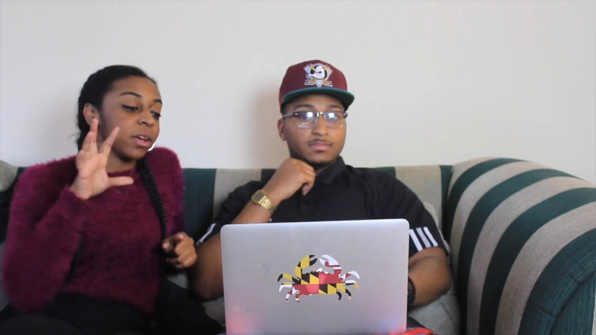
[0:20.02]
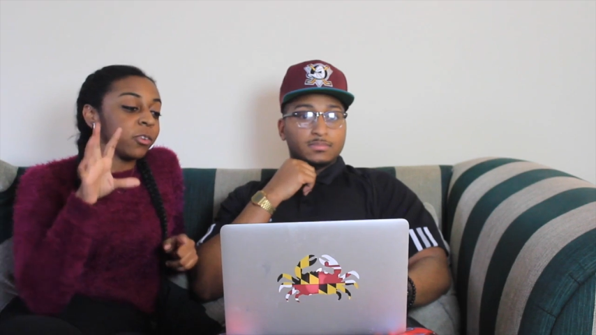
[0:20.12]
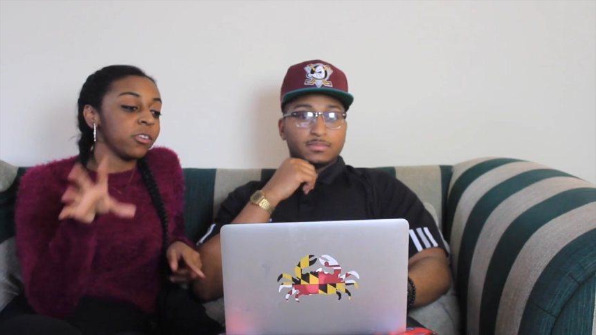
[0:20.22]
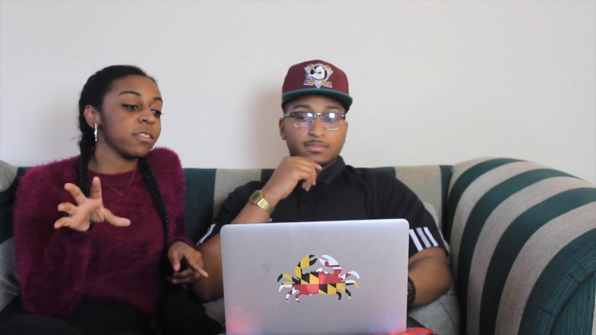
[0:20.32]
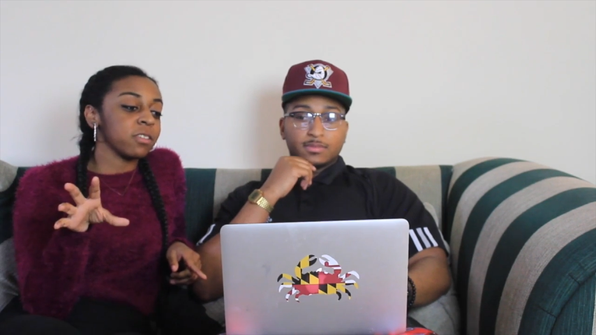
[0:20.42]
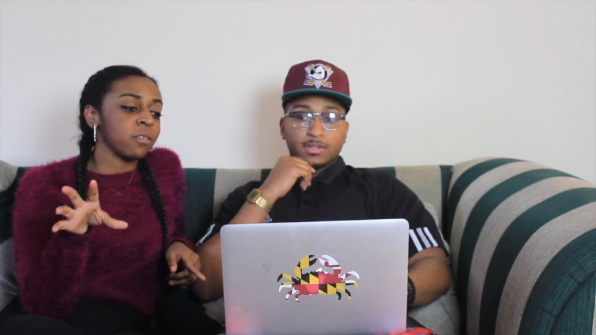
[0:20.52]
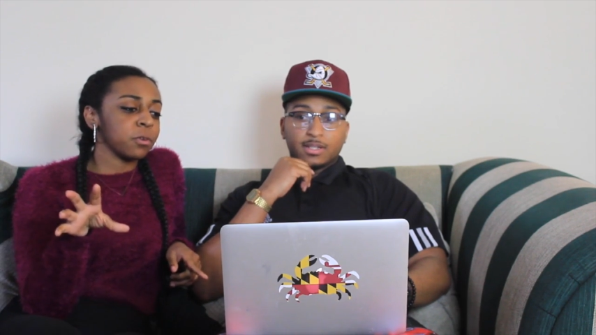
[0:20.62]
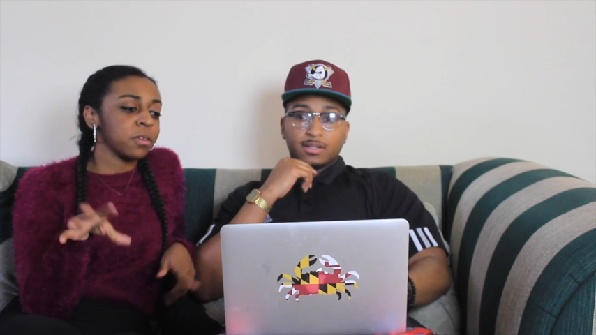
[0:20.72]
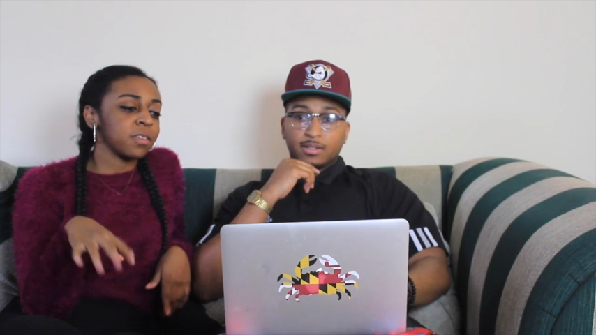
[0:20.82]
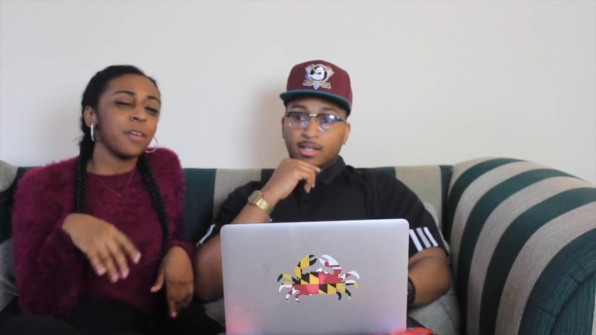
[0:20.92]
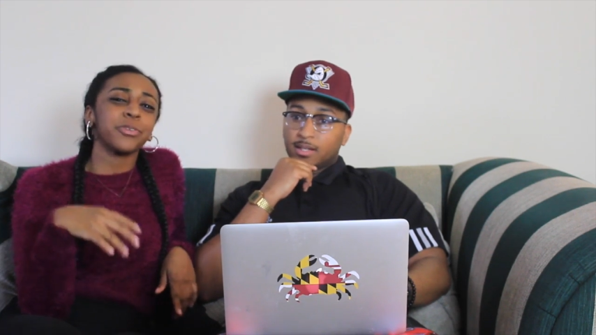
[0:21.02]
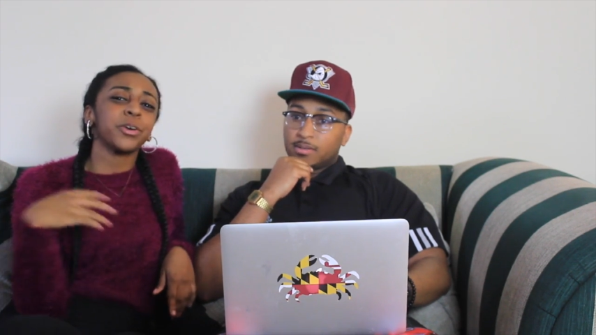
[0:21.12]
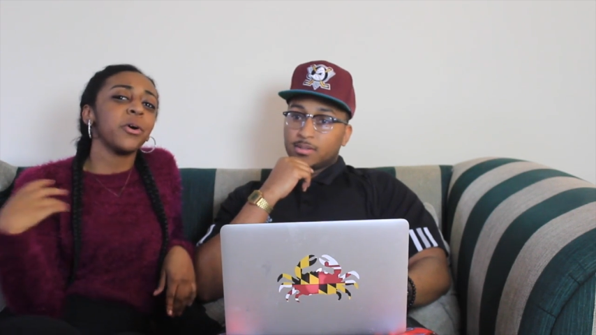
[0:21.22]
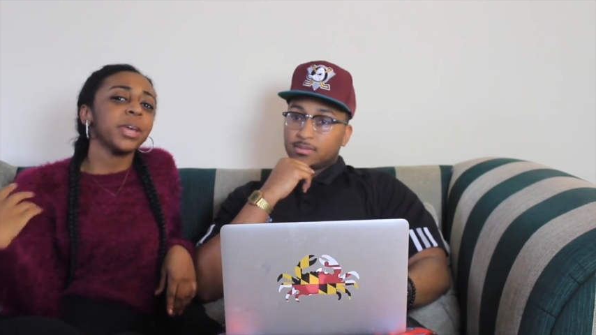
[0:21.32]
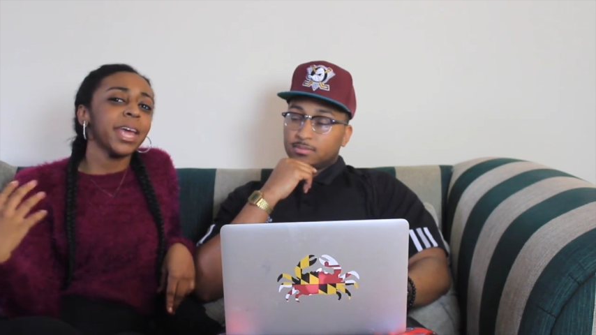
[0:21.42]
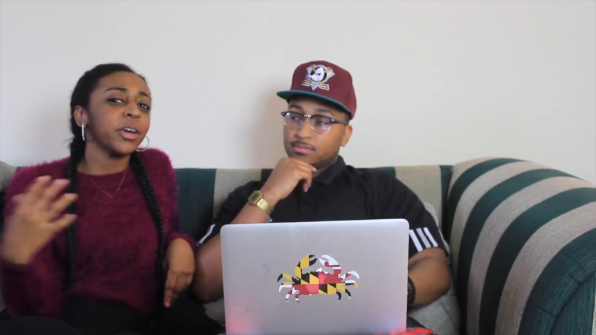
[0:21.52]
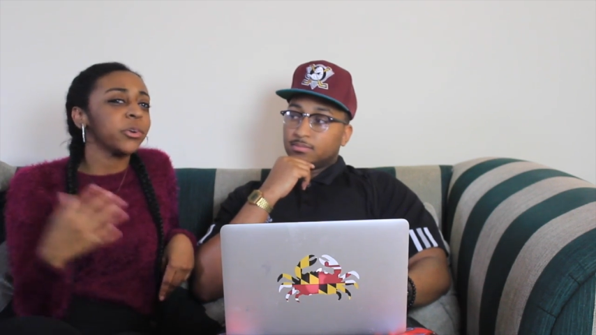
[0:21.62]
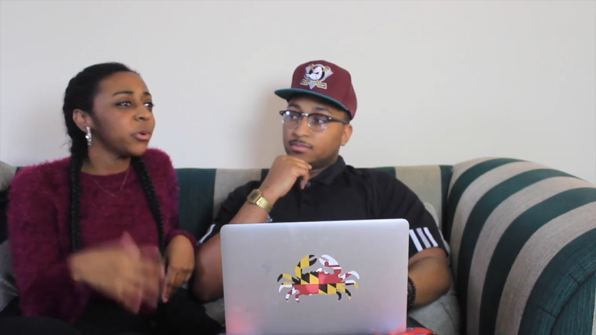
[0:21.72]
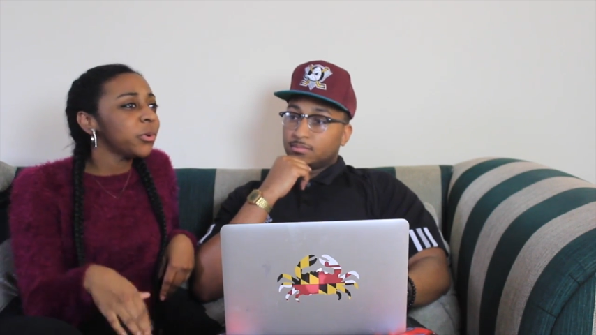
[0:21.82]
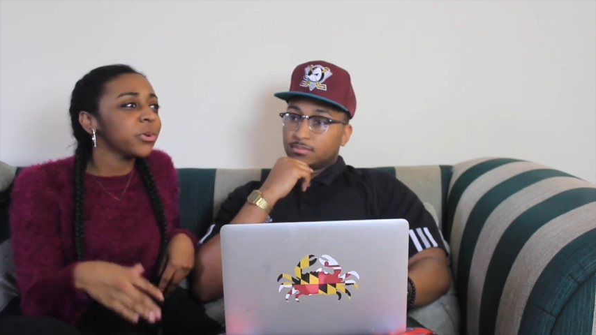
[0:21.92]
Speaker 1: make a Loyalist song for us. So I was yeah. like,
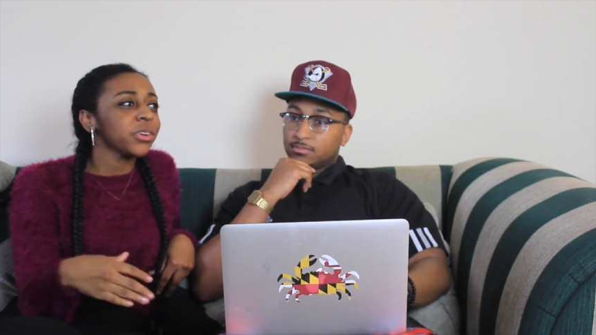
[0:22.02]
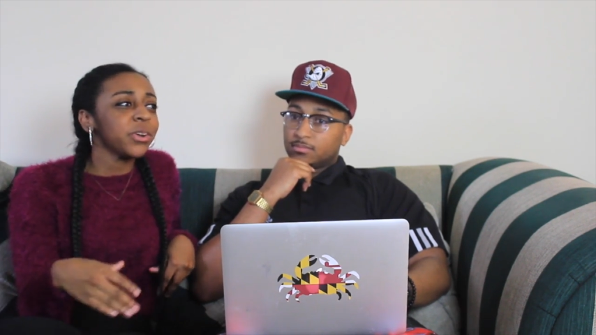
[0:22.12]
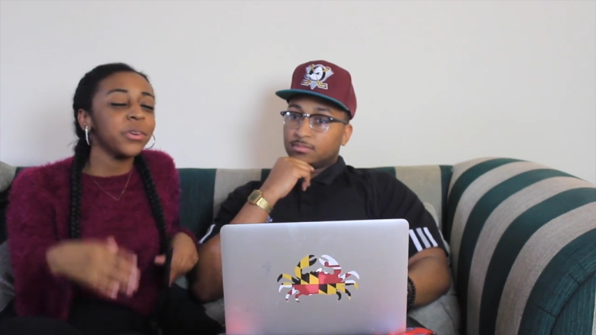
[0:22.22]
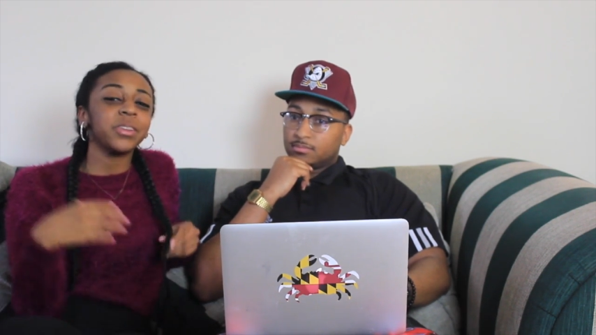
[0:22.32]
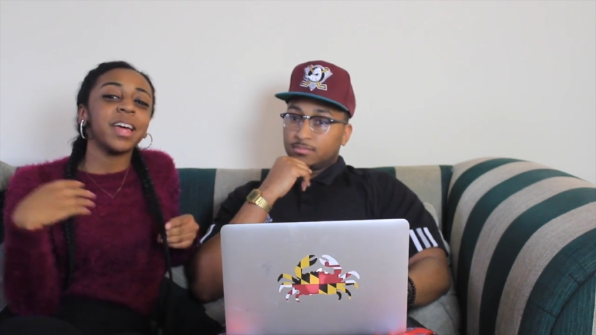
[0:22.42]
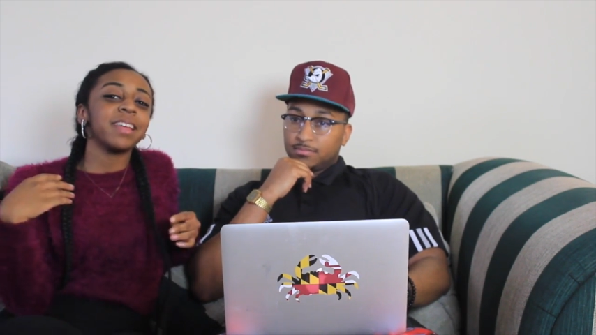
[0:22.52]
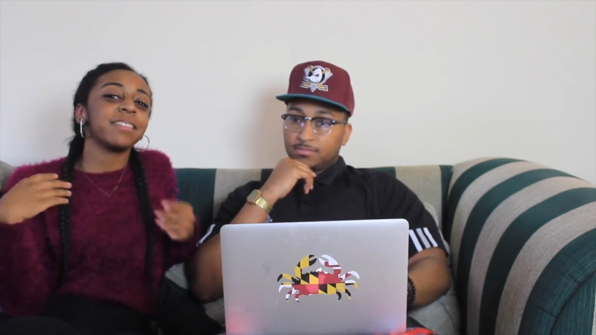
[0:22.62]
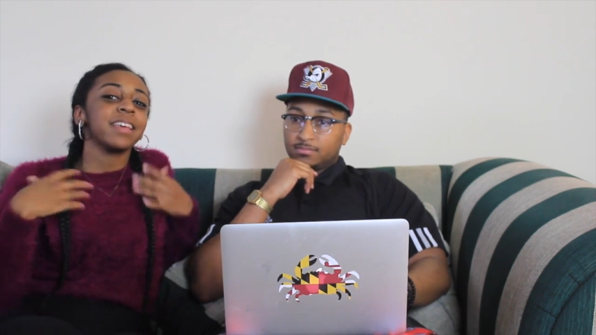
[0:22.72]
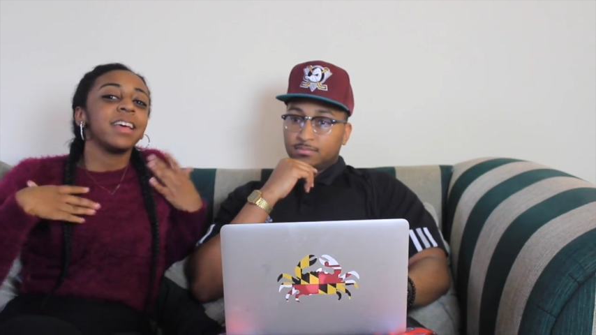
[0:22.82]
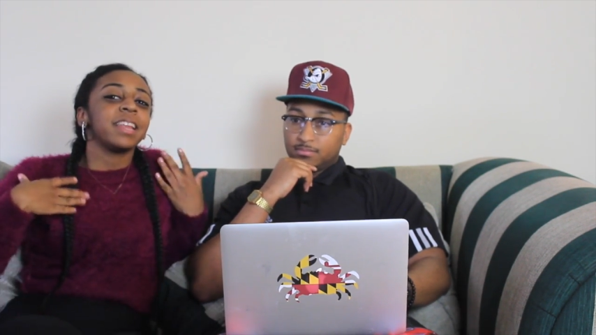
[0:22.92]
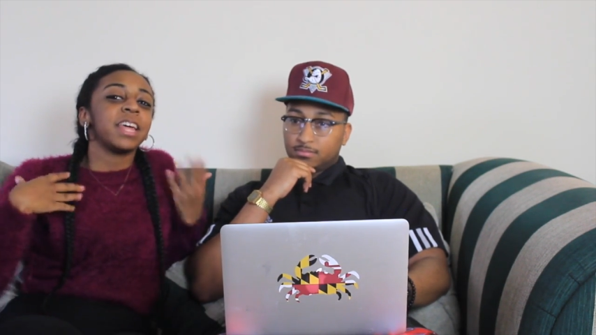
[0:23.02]
okay, cool. You know, let us mm -hmm.